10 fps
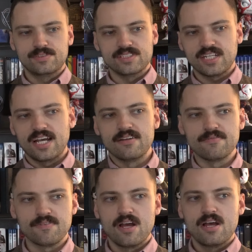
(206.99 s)
just kind
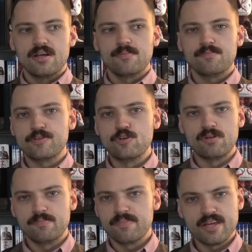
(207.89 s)
of
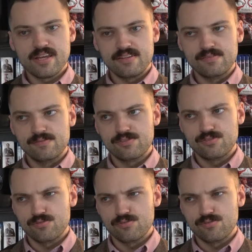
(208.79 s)
human beings,